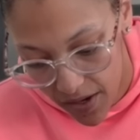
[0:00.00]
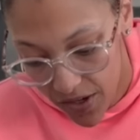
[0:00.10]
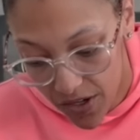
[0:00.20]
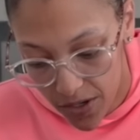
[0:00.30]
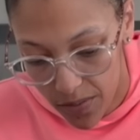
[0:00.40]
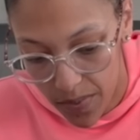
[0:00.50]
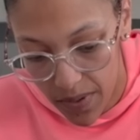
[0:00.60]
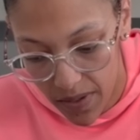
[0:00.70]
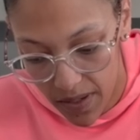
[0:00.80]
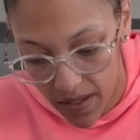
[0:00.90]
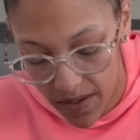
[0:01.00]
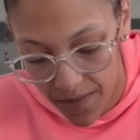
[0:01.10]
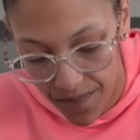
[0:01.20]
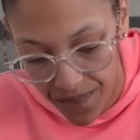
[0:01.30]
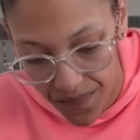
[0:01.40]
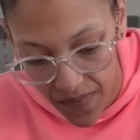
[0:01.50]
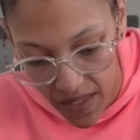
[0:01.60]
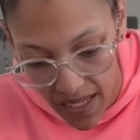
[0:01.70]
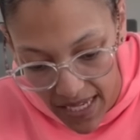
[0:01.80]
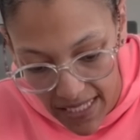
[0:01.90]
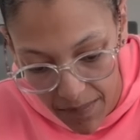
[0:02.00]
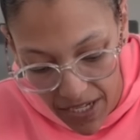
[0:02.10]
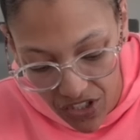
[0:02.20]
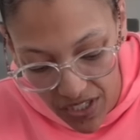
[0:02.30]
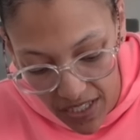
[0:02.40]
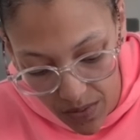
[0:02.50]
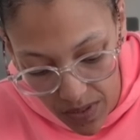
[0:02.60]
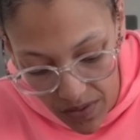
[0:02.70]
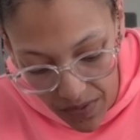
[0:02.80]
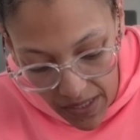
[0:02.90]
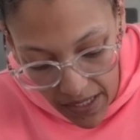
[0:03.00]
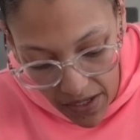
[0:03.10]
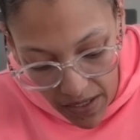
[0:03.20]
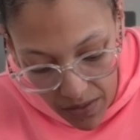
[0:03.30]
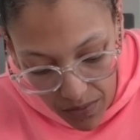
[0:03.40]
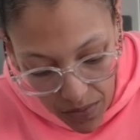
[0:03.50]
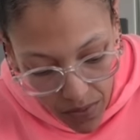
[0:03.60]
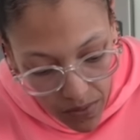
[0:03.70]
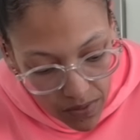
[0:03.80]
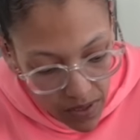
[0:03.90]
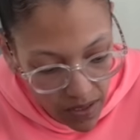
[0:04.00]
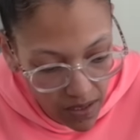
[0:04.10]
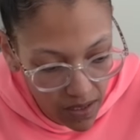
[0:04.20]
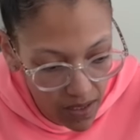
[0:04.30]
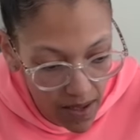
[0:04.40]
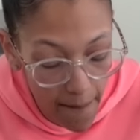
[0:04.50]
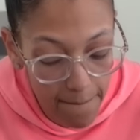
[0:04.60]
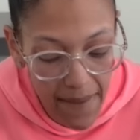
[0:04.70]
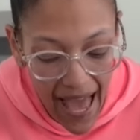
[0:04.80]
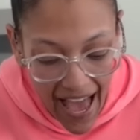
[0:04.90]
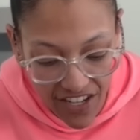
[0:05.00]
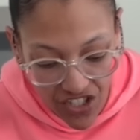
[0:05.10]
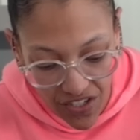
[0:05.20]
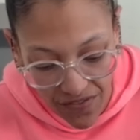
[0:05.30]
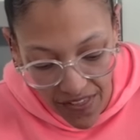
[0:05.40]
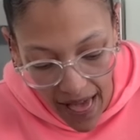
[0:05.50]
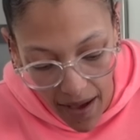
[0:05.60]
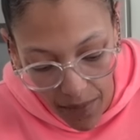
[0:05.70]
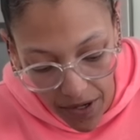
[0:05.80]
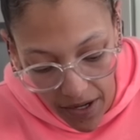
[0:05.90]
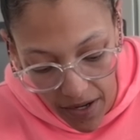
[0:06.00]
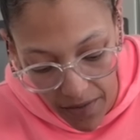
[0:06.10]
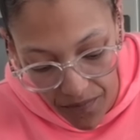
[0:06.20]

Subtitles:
herb. As I mentioned, this one's valerian root, passionflower,